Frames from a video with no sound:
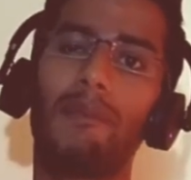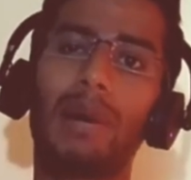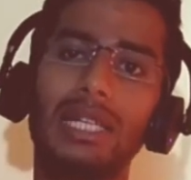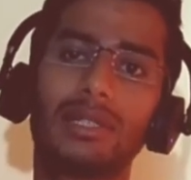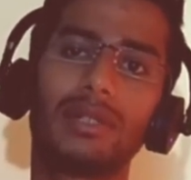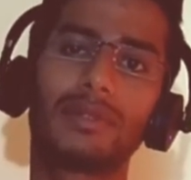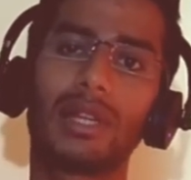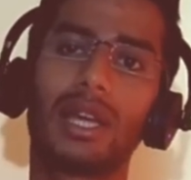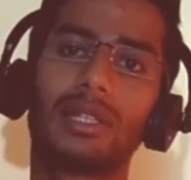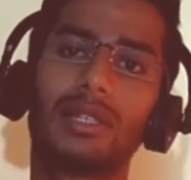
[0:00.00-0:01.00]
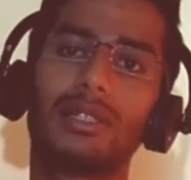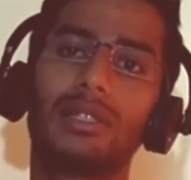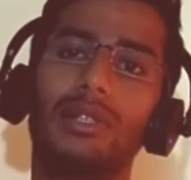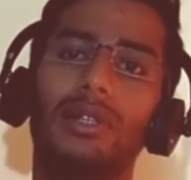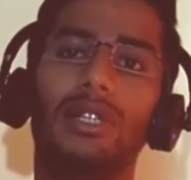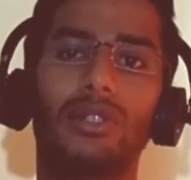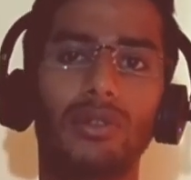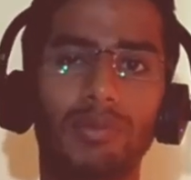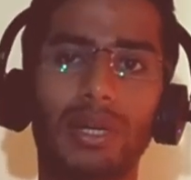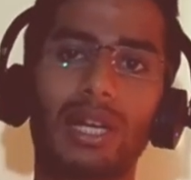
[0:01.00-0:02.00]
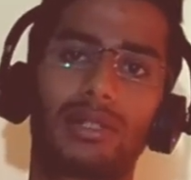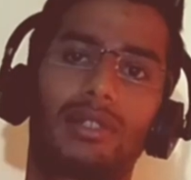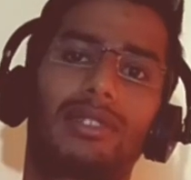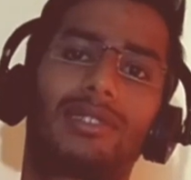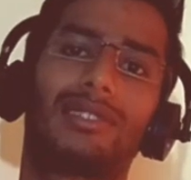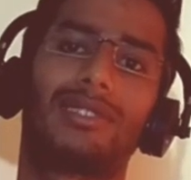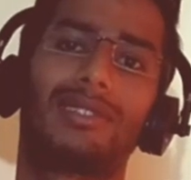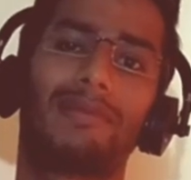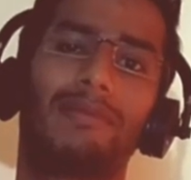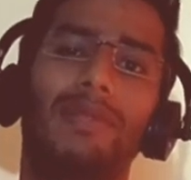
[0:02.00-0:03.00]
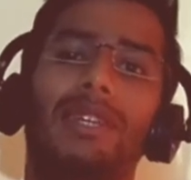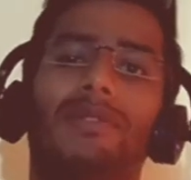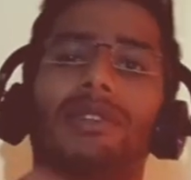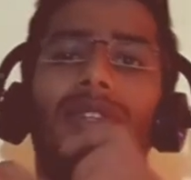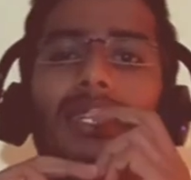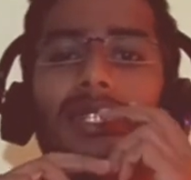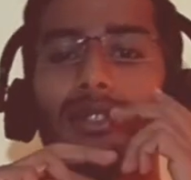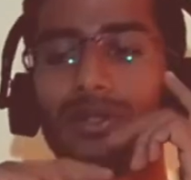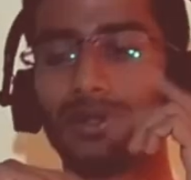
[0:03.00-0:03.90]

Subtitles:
biceps like this, you need to practice. If you need